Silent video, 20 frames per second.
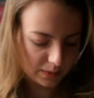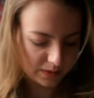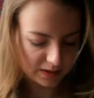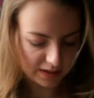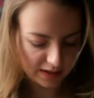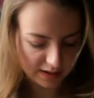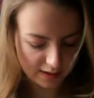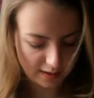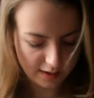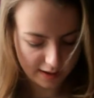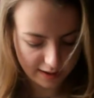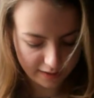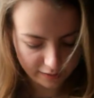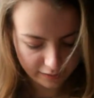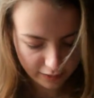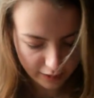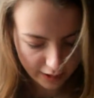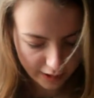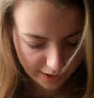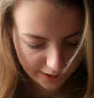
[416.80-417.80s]
with it, and
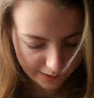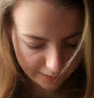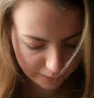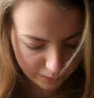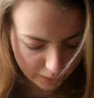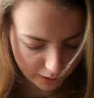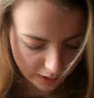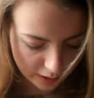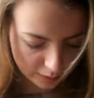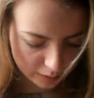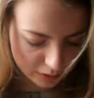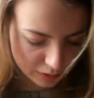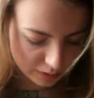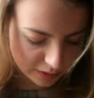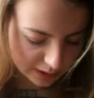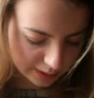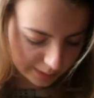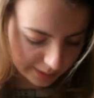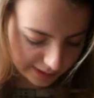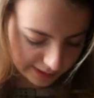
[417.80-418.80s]
I was
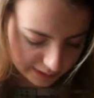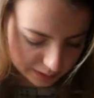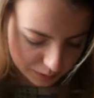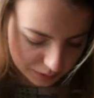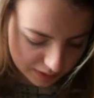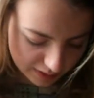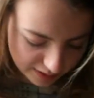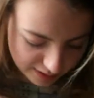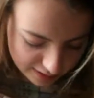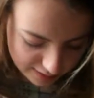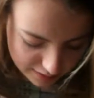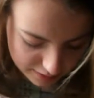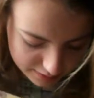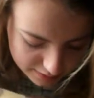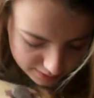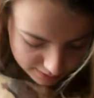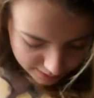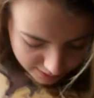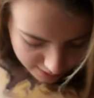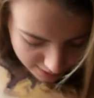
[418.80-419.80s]
really pleased with this,
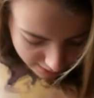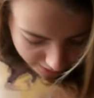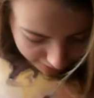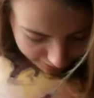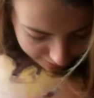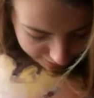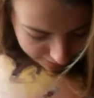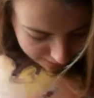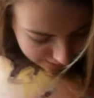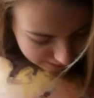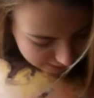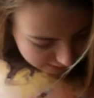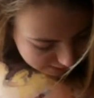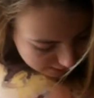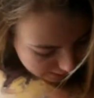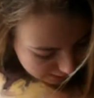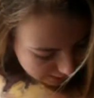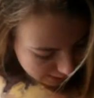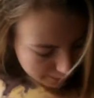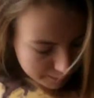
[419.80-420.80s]
and this is
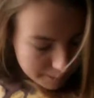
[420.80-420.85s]
going to get